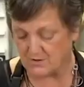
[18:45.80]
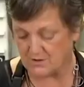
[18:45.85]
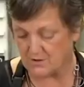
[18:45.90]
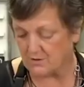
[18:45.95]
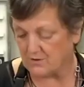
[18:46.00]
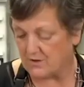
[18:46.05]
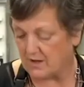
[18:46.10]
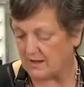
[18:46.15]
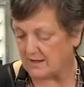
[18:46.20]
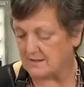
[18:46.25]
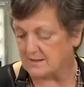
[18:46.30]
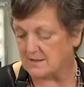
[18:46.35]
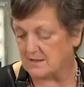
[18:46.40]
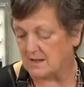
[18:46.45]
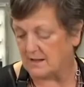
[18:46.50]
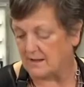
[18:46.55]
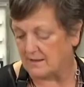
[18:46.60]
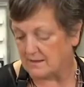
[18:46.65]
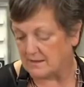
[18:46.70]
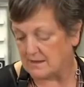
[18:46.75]
two things
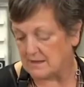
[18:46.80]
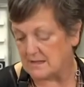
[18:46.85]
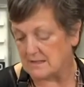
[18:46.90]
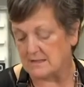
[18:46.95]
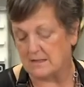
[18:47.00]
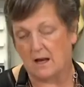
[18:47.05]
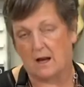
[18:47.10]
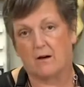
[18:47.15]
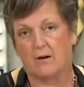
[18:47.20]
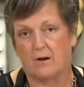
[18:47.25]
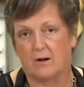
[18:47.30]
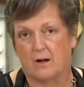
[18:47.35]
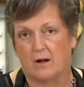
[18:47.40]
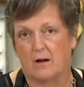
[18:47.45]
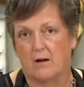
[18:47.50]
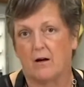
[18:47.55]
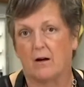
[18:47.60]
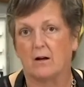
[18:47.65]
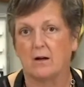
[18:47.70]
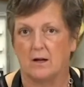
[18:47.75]
in this area
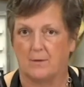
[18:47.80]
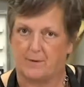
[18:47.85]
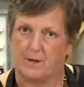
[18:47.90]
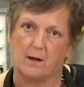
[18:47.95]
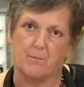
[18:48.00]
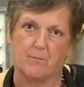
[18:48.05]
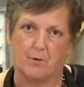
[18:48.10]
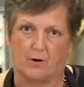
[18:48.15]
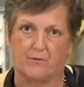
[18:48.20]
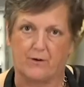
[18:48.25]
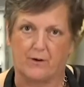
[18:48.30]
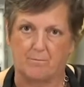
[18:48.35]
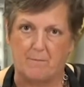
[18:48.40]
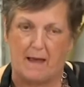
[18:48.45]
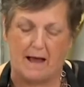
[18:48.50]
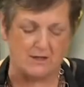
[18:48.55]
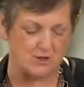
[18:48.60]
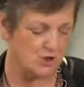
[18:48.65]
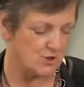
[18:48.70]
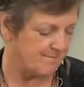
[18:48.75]
are gonna be a perfect
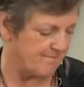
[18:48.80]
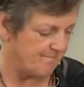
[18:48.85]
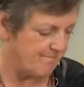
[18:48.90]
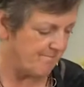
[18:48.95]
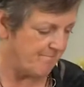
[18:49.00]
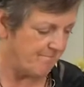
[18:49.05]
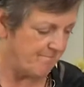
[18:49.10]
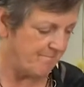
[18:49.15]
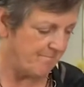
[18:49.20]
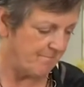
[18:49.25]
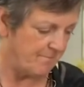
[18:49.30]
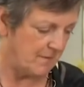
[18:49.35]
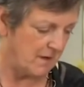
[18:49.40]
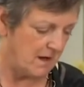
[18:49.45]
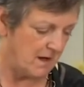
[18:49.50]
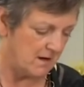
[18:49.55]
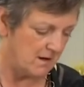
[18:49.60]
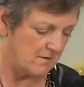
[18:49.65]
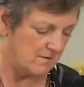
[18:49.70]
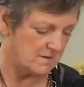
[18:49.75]
match.
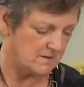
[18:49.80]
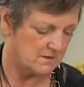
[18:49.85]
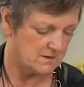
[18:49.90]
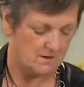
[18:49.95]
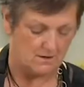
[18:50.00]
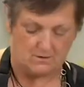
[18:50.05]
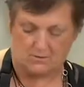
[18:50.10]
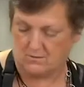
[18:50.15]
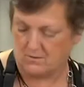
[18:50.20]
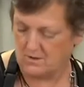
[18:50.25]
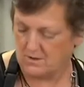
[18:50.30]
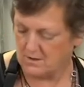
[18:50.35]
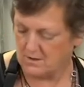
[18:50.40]
Okay, so,